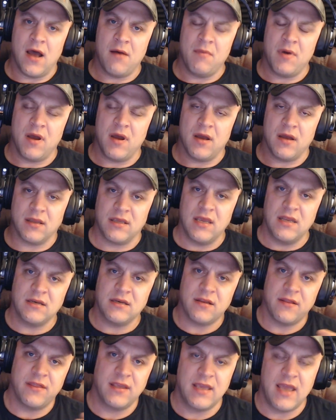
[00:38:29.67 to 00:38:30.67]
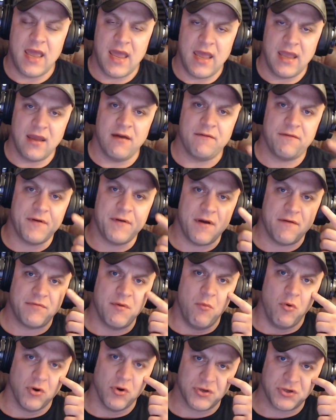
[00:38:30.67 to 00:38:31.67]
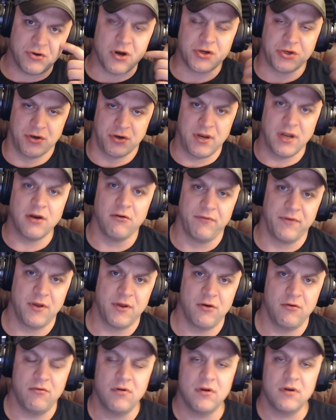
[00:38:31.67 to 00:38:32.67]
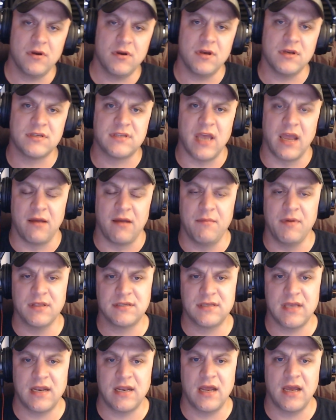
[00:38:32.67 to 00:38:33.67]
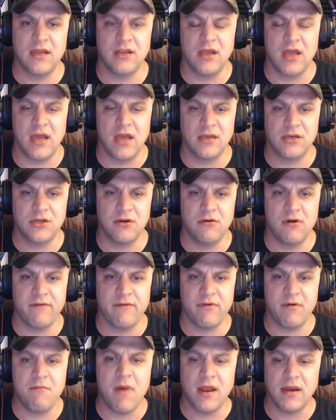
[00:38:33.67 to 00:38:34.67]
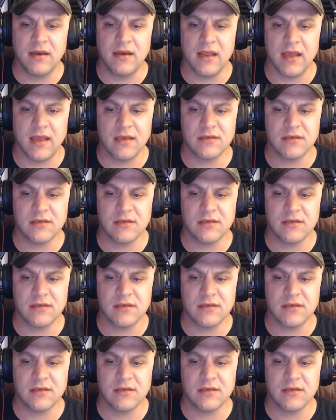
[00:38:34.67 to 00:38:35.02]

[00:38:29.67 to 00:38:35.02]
yin to the yang of the more structured interview segments that I do every Monday.